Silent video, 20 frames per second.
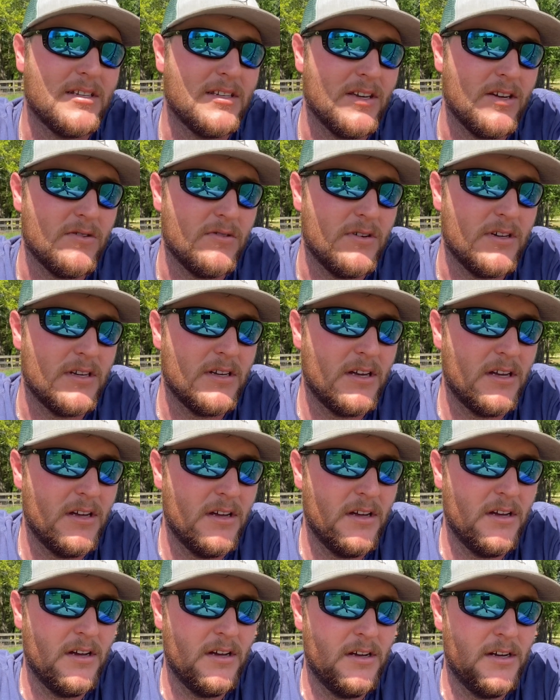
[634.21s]
So
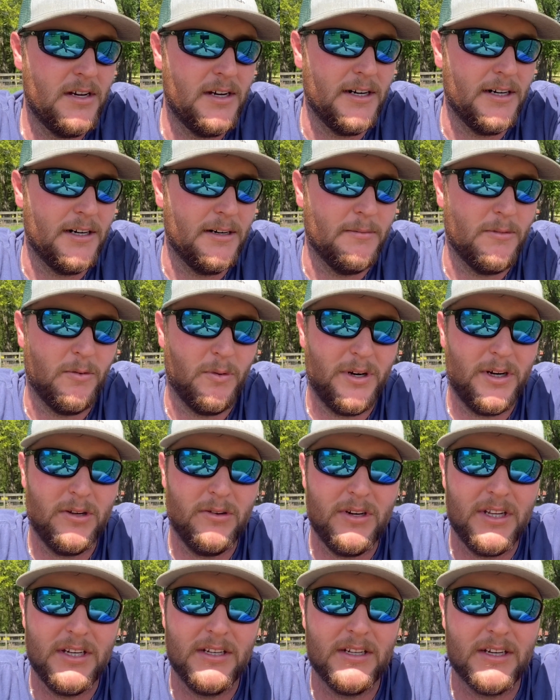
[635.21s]
we do
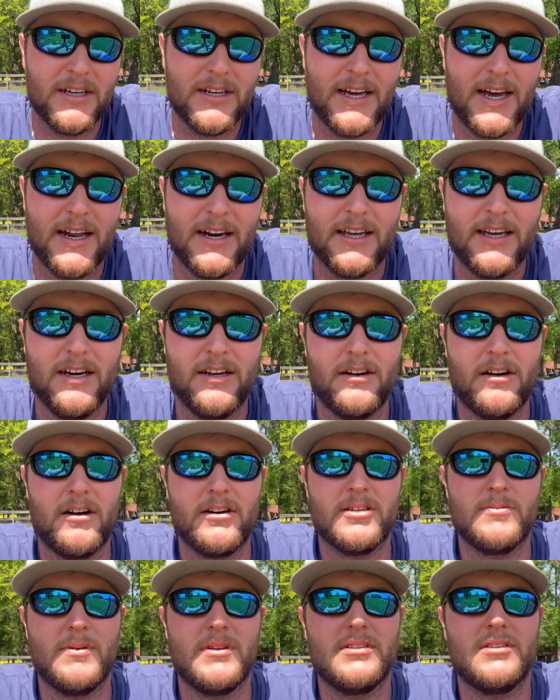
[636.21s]
need to kind of cut our
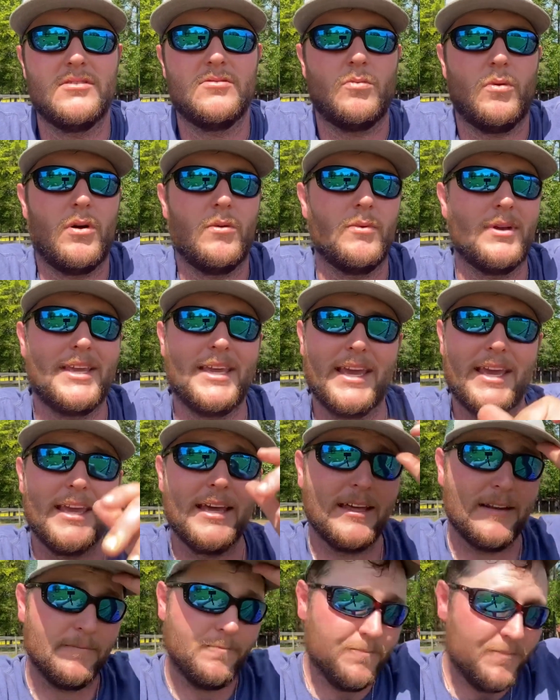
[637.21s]
expenses where we
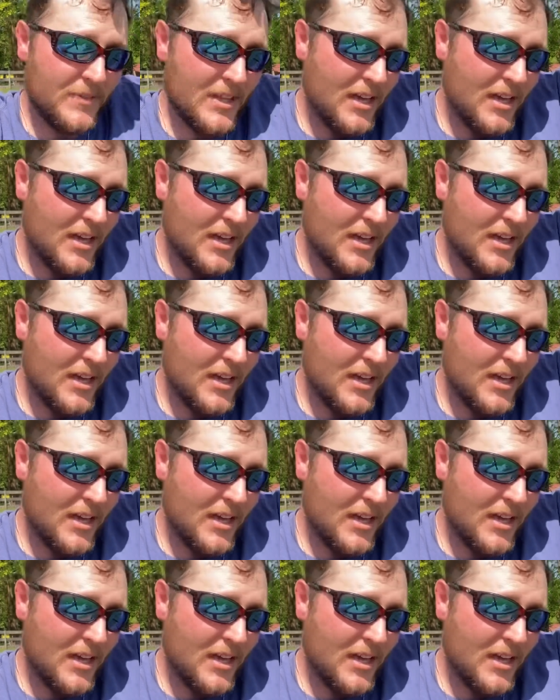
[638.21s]
can.